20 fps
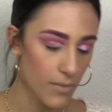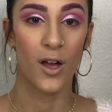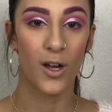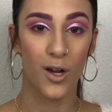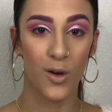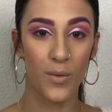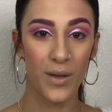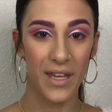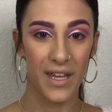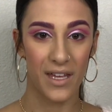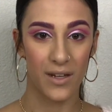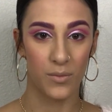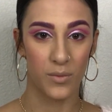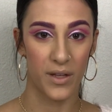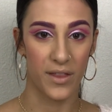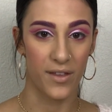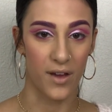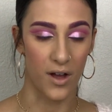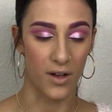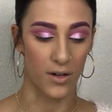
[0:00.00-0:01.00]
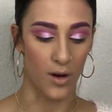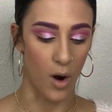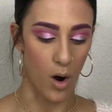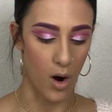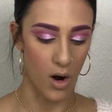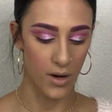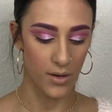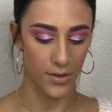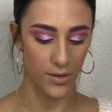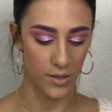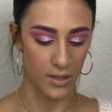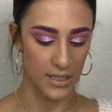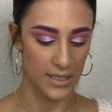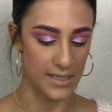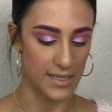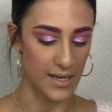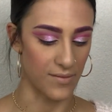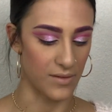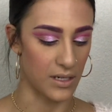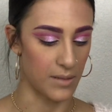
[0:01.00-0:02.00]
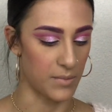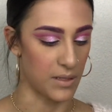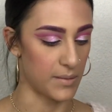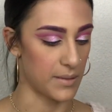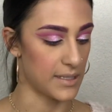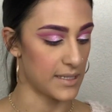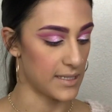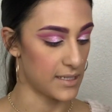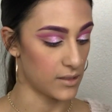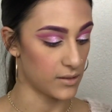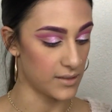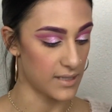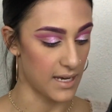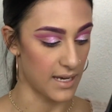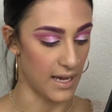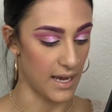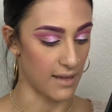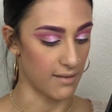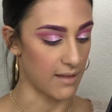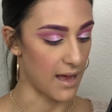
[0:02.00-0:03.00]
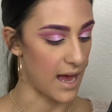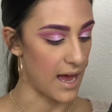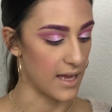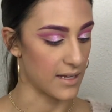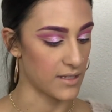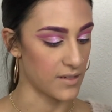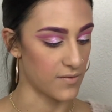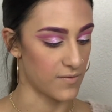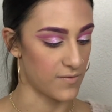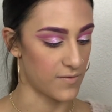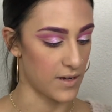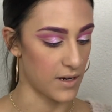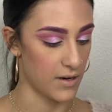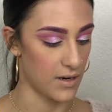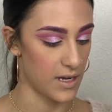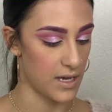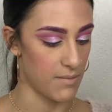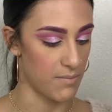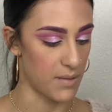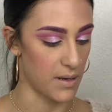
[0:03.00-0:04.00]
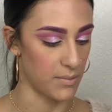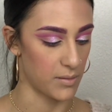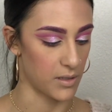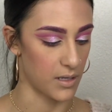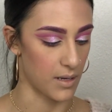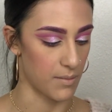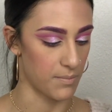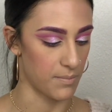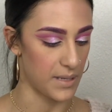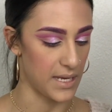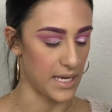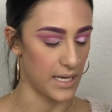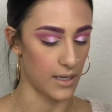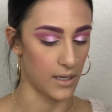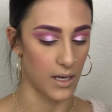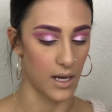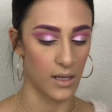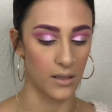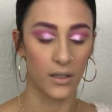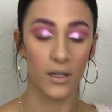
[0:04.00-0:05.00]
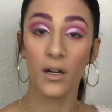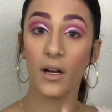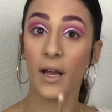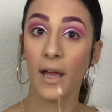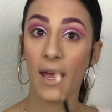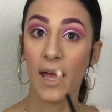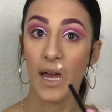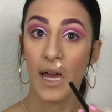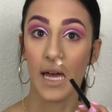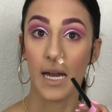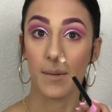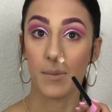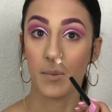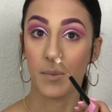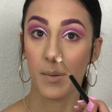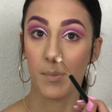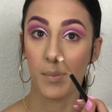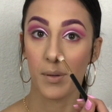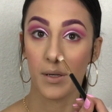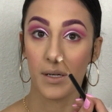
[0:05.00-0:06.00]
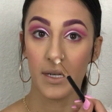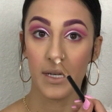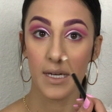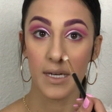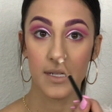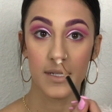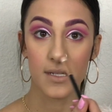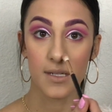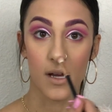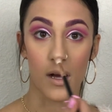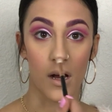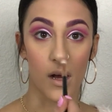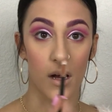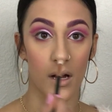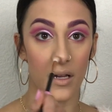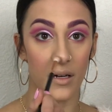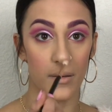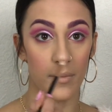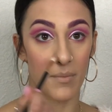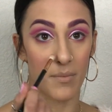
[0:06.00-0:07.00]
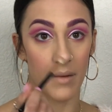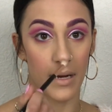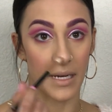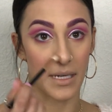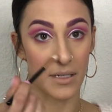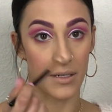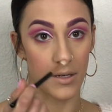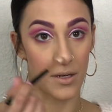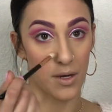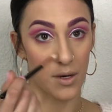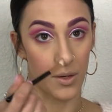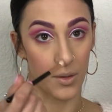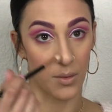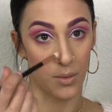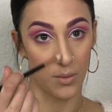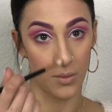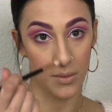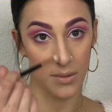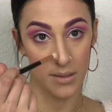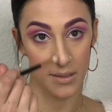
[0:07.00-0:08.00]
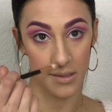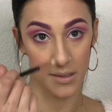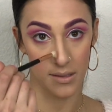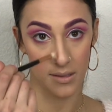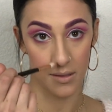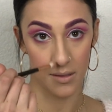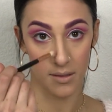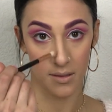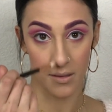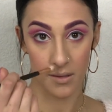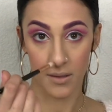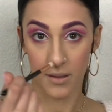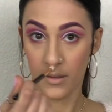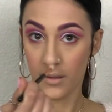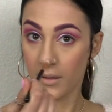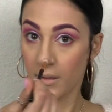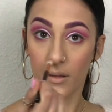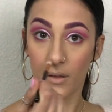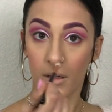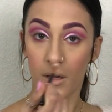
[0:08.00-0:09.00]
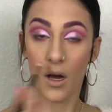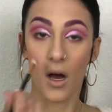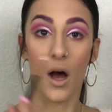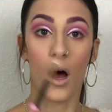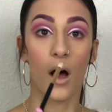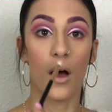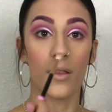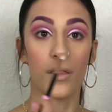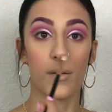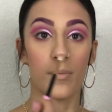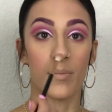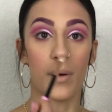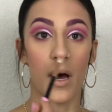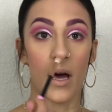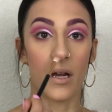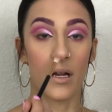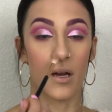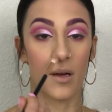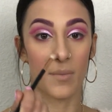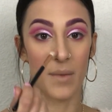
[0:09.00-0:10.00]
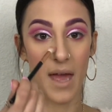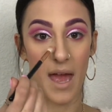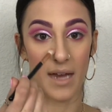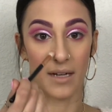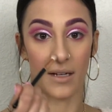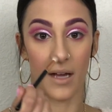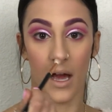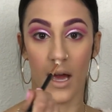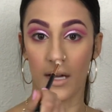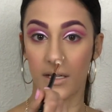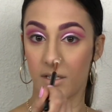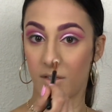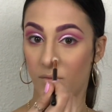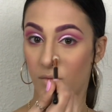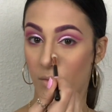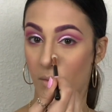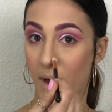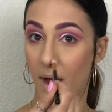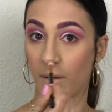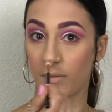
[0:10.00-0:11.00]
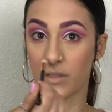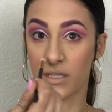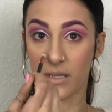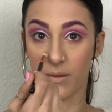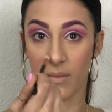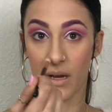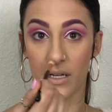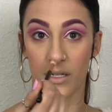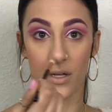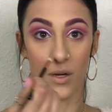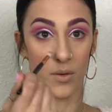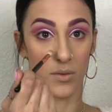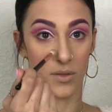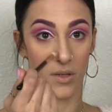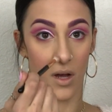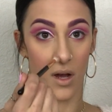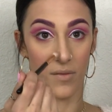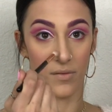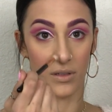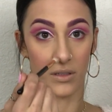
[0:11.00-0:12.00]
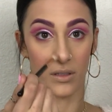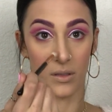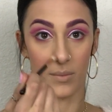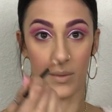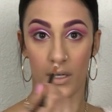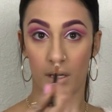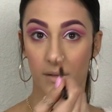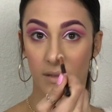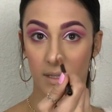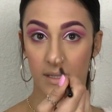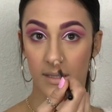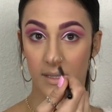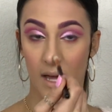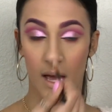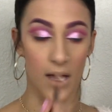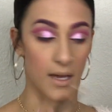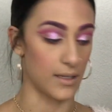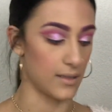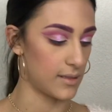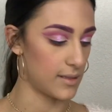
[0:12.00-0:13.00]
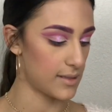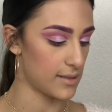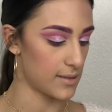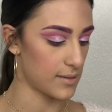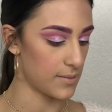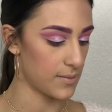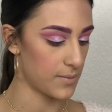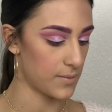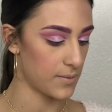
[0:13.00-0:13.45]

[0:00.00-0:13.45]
Going in with an R37, I'm going to be still taking that very bubblegum pink color and I'm going to be putting it on my nose, on the bottom, and kind of rounding my nose off a little bit on the sides.